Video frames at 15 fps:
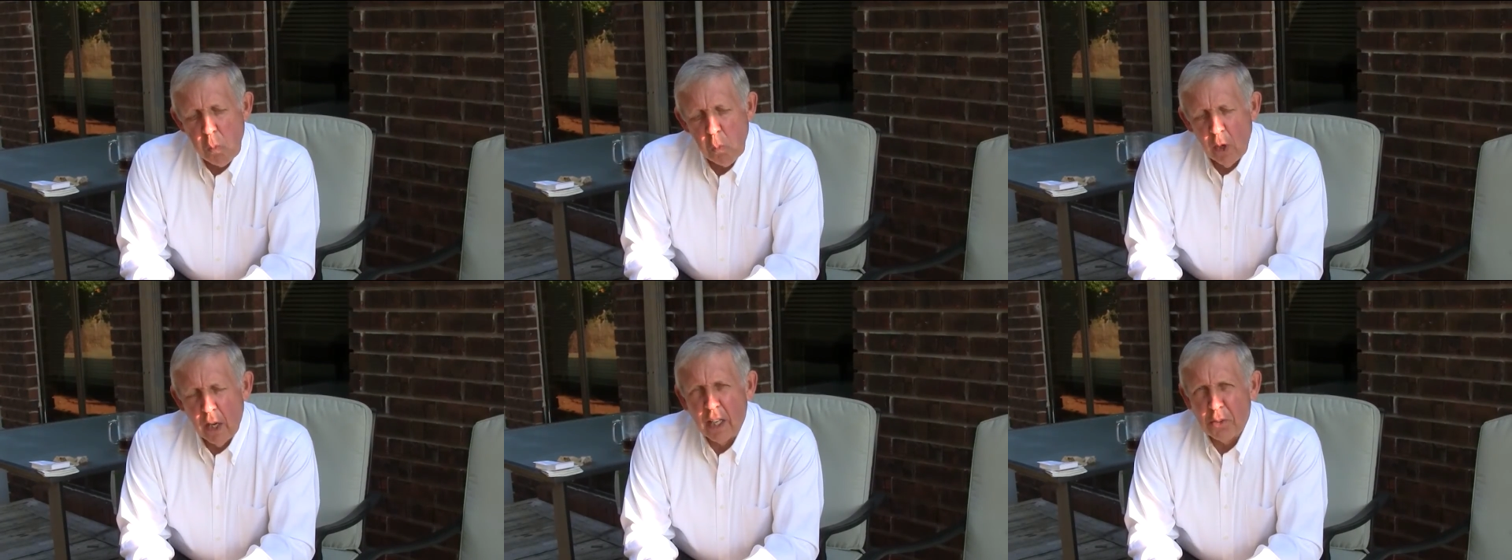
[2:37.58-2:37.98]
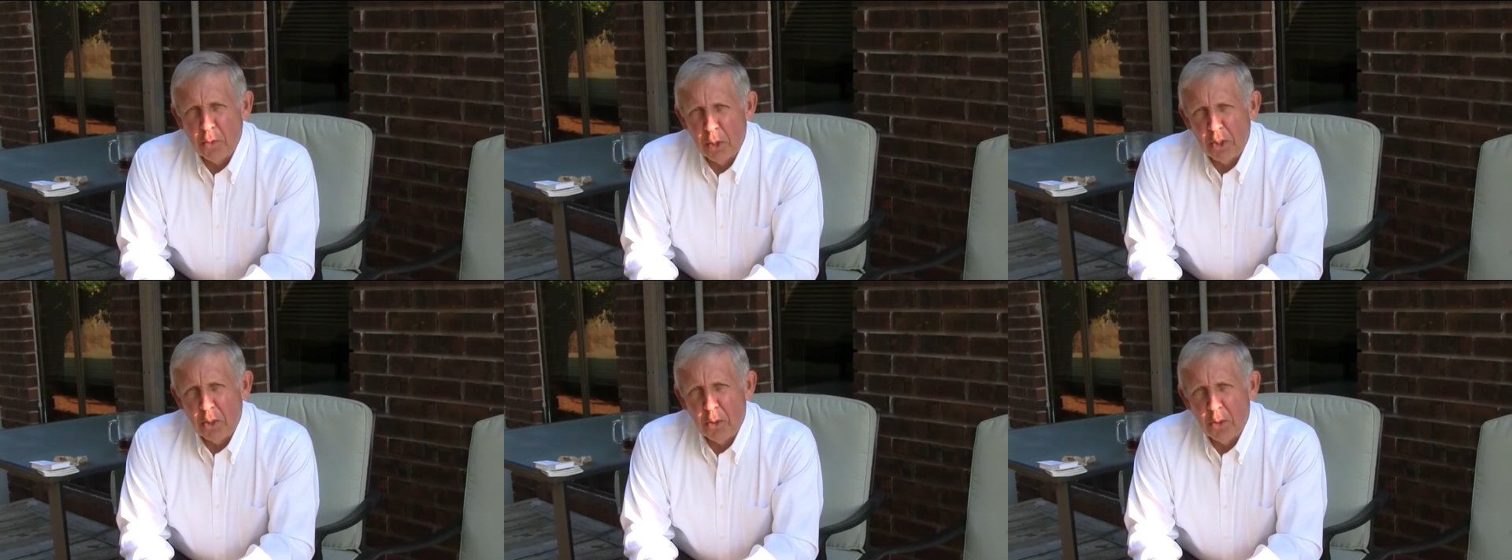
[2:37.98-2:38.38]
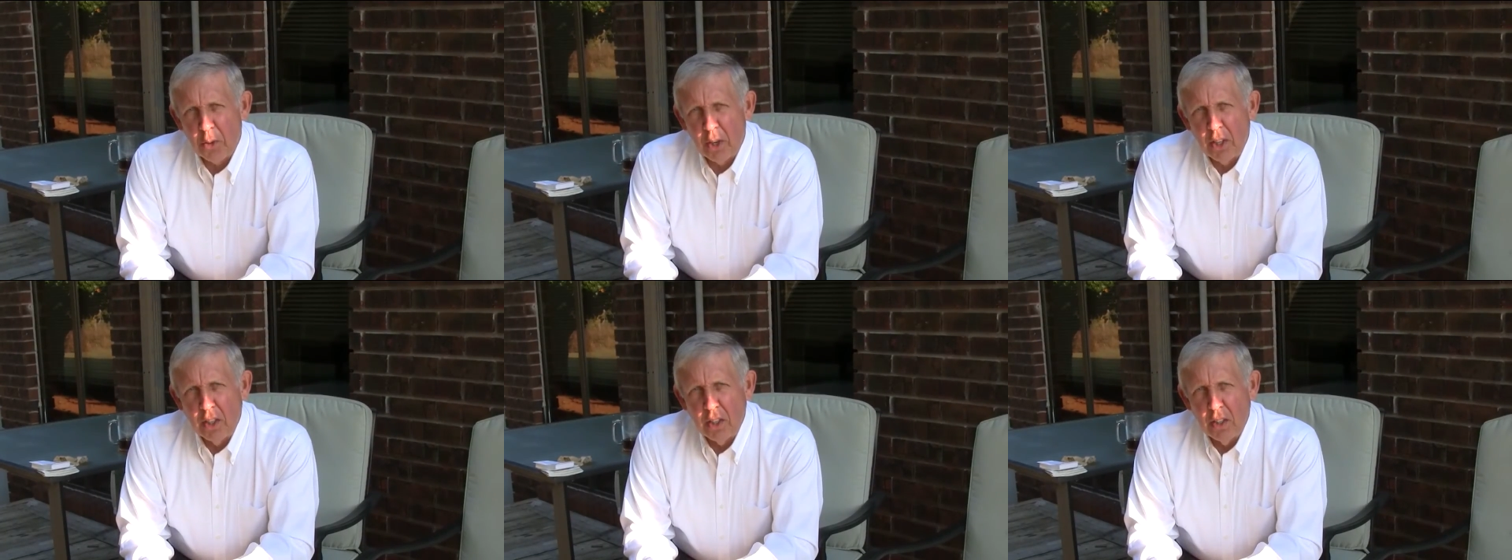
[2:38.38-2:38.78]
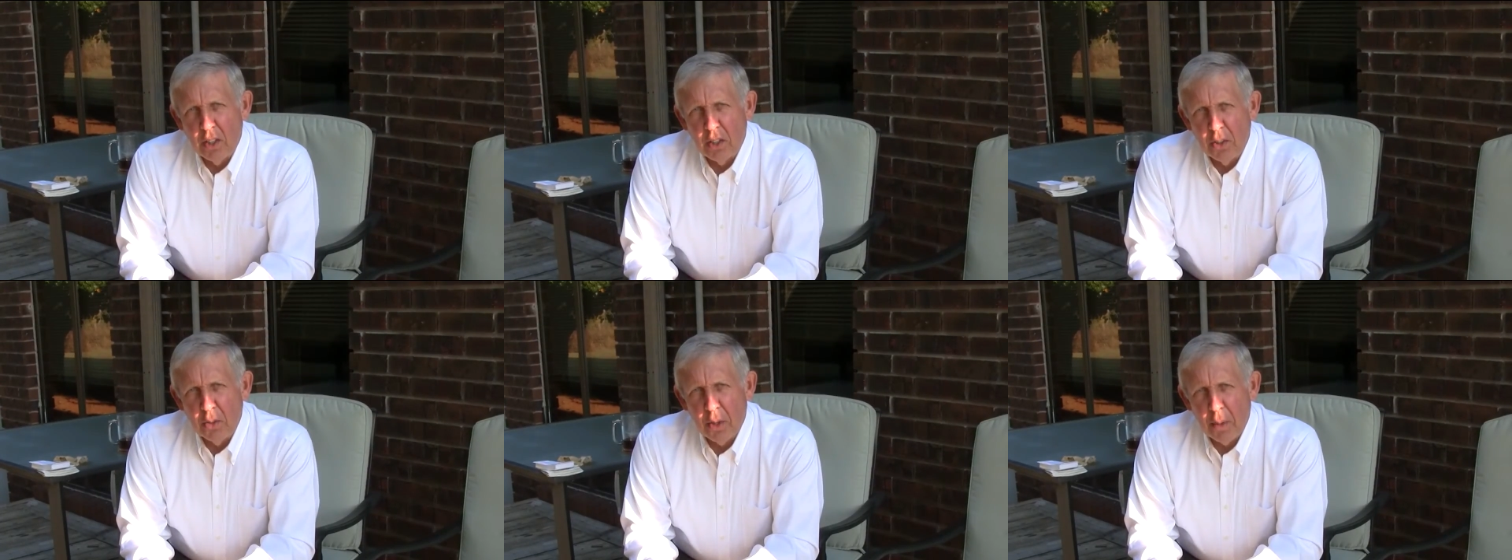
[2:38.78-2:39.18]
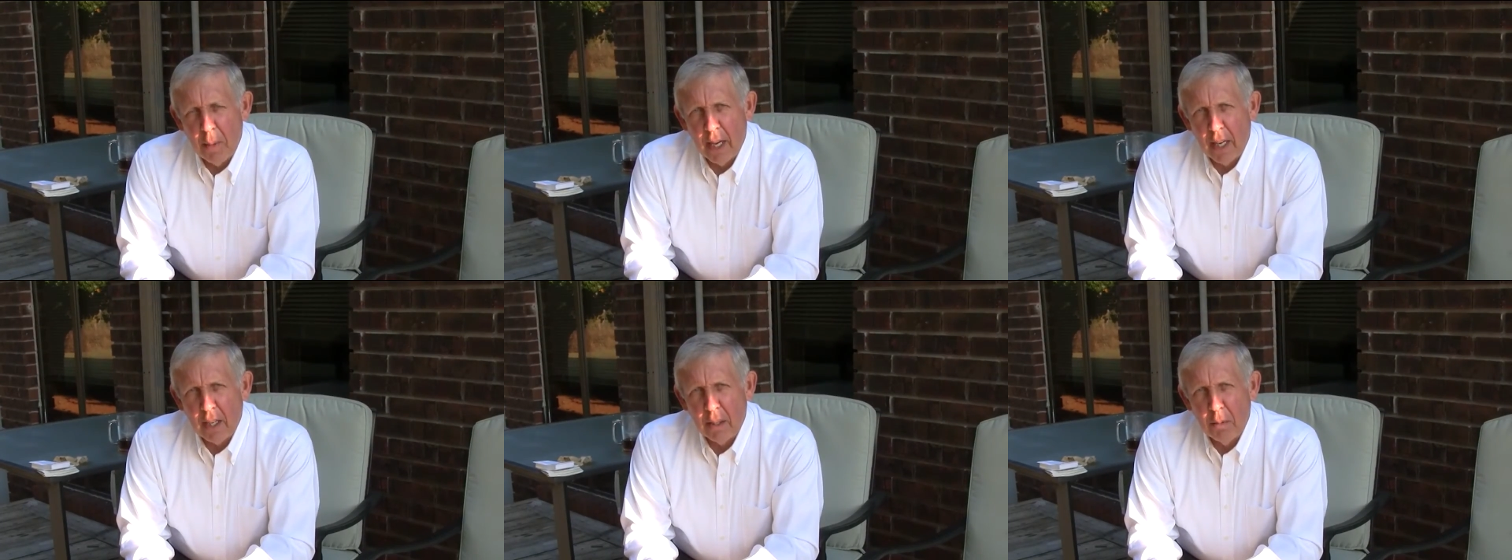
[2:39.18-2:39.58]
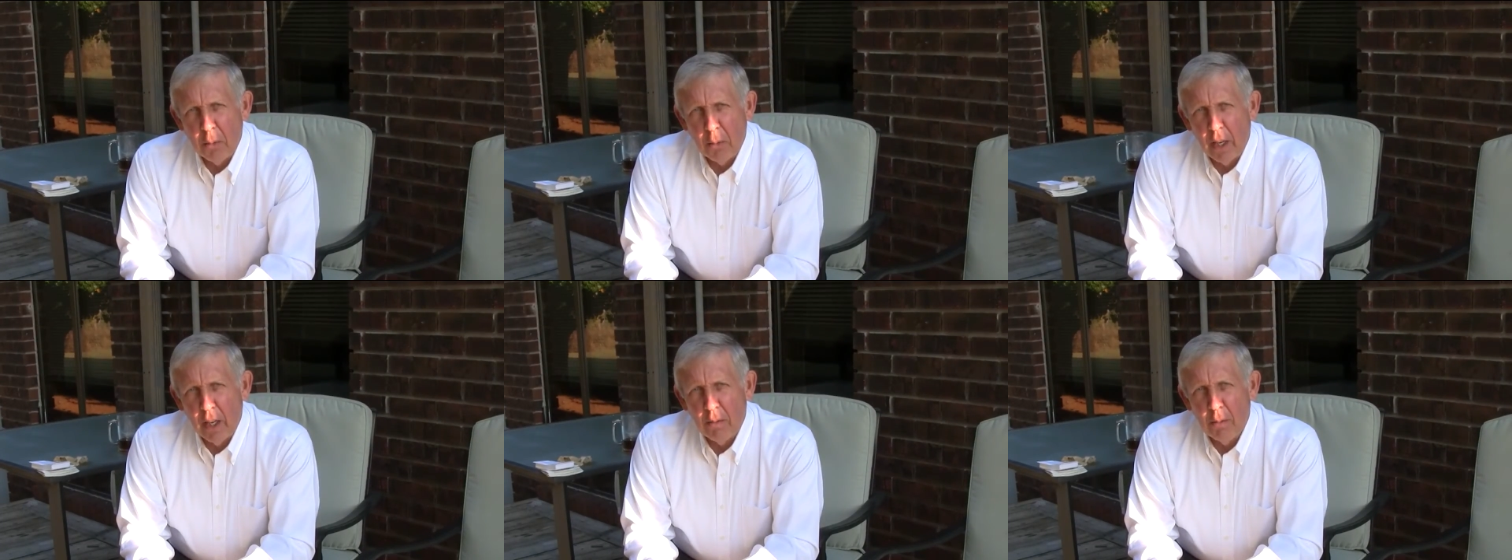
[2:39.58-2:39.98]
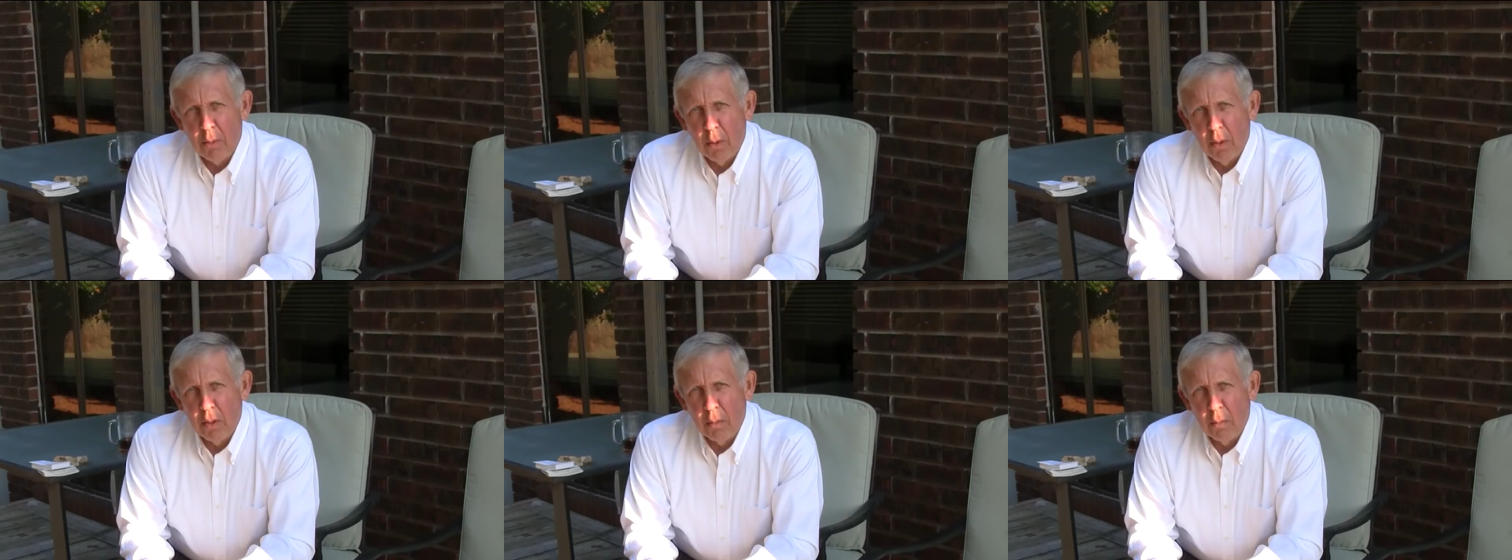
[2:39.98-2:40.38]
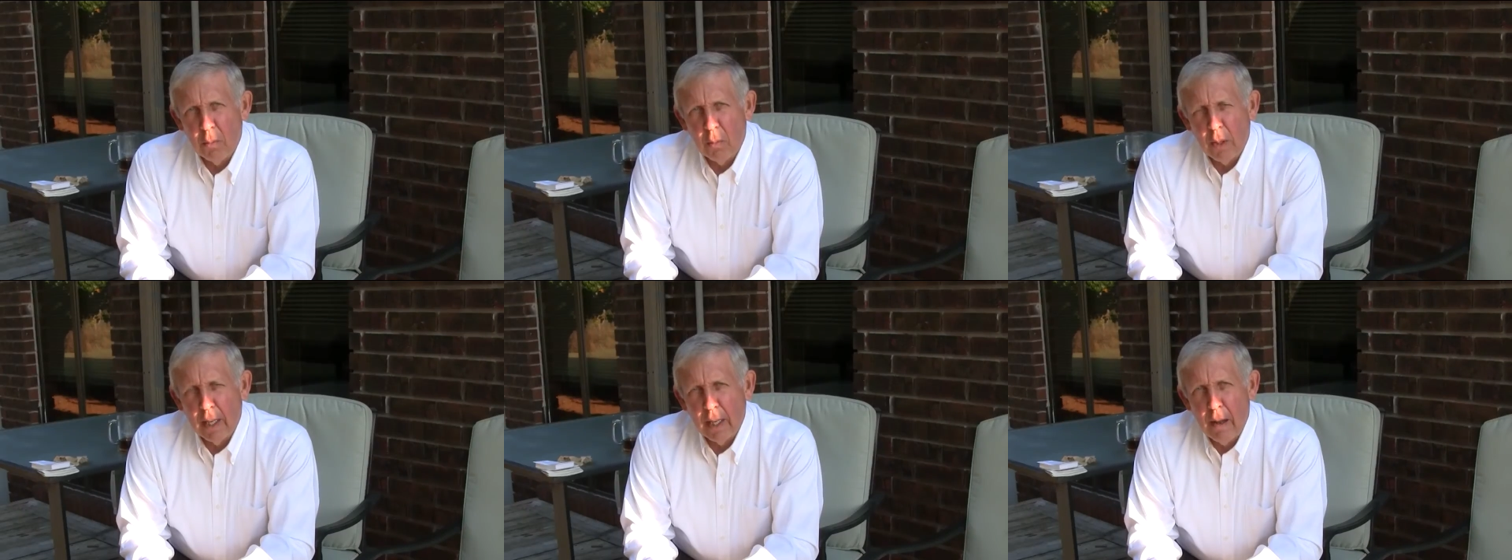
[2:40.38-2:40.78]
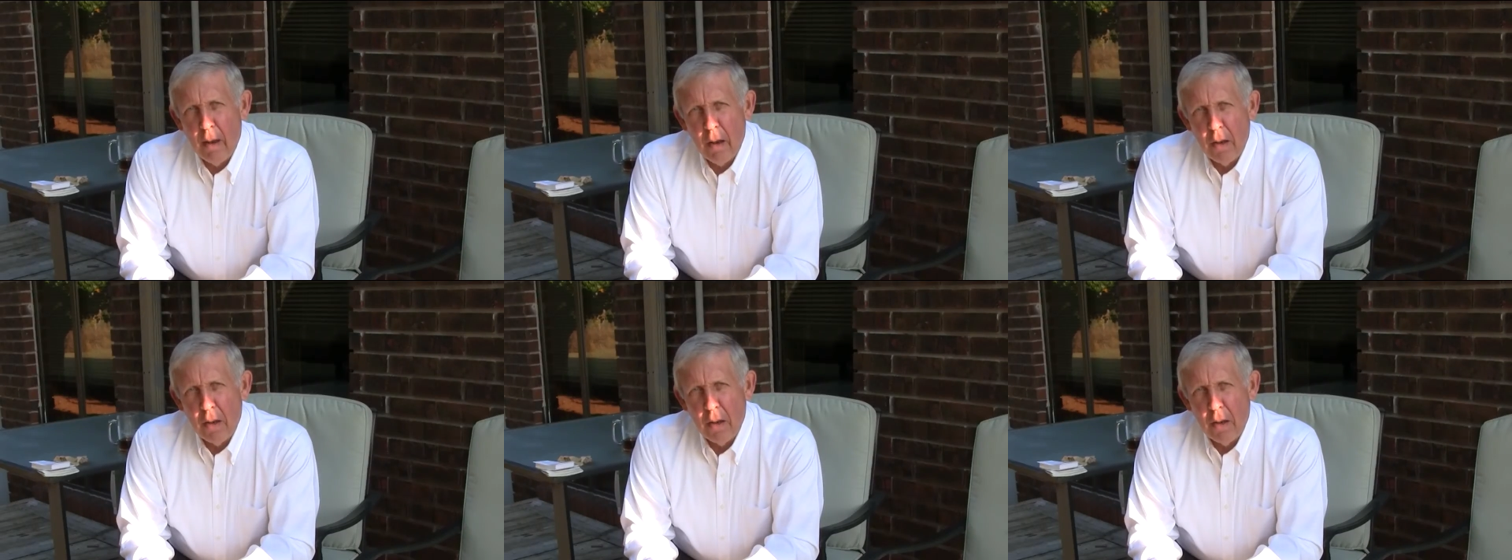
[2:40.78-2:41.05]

Well, that's what they're threatening to do. They might come on out for a little while.